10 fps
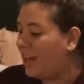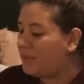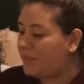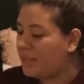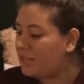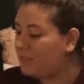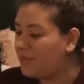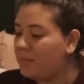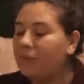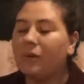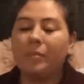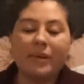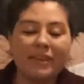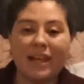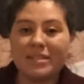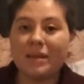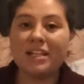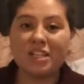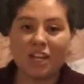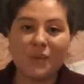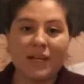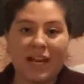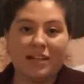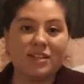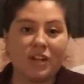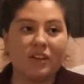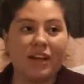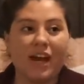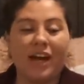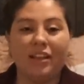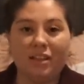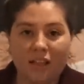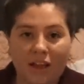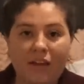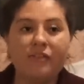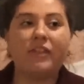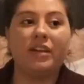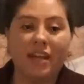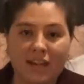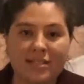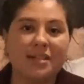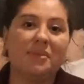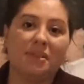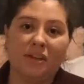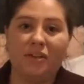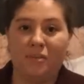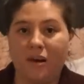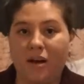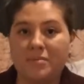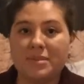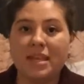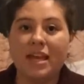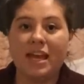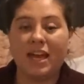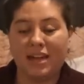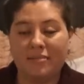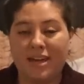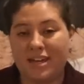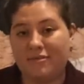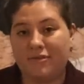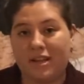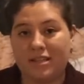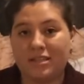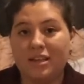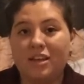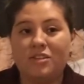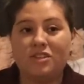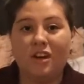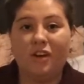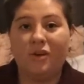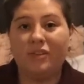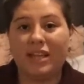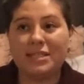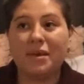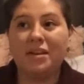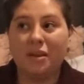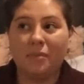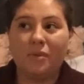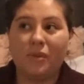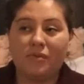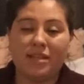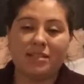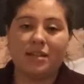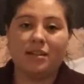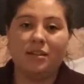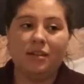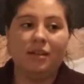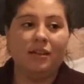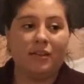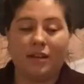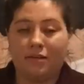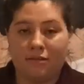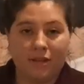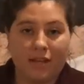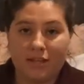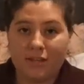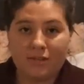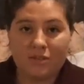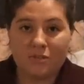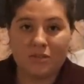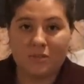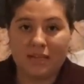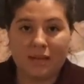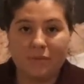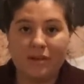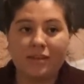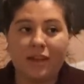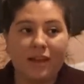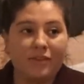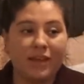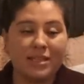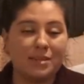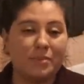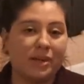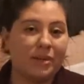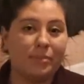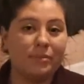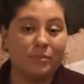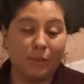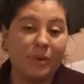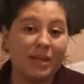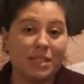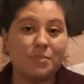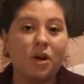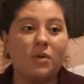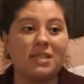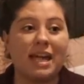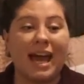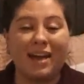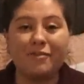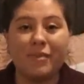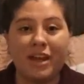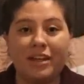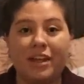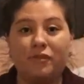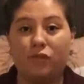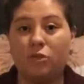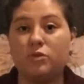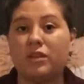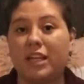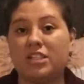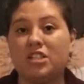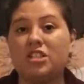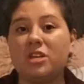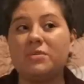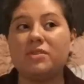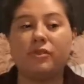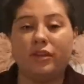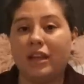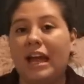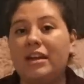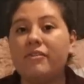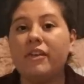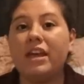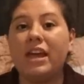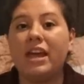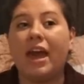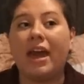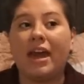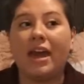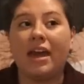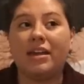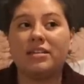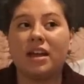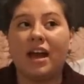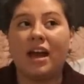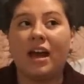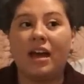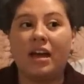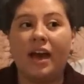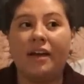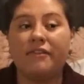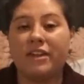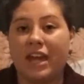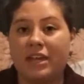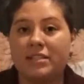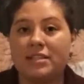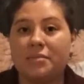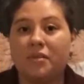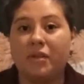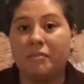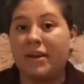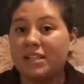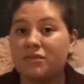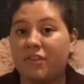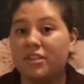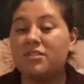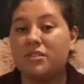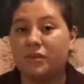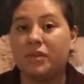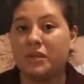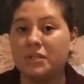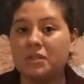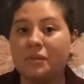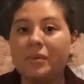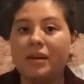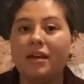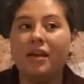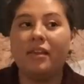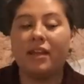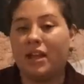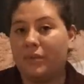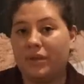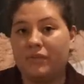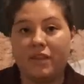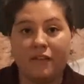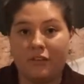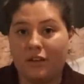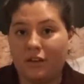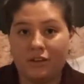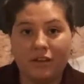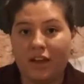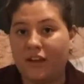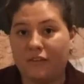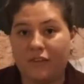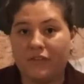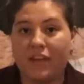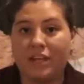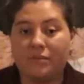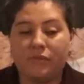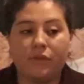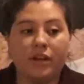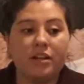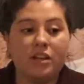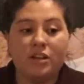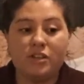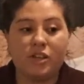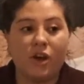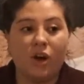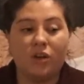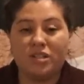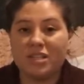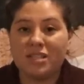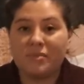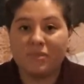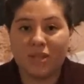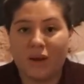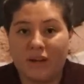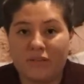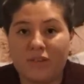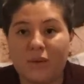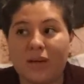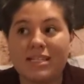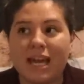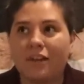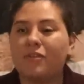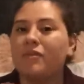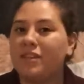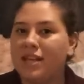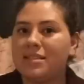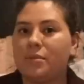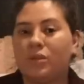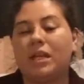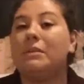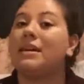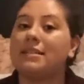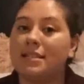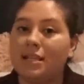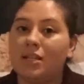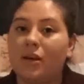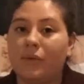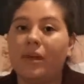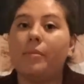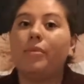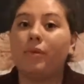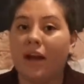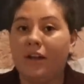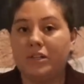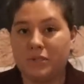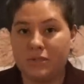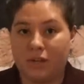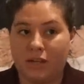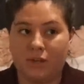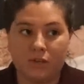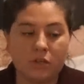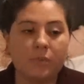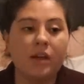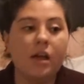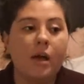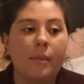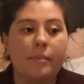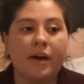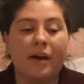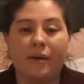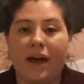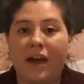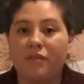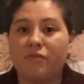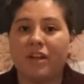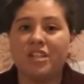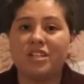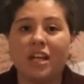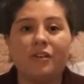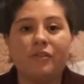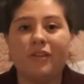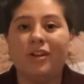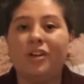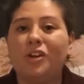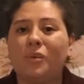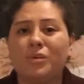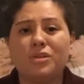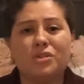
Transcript: and meeting new people, but that's my genuine answer. Like I love connecting with other moms and making friends. So that's my number one reason that I created YouTube to begin with and that's the big the biggest pro is that I've made informed relationships for life and I have gained some of my best friends through YouTube that I would have never ever have gained before. So just to throw out a few, aside from Vanessa and Britney, because I did know them prior to starting YouTube, but I have a friend, Jennifer, we're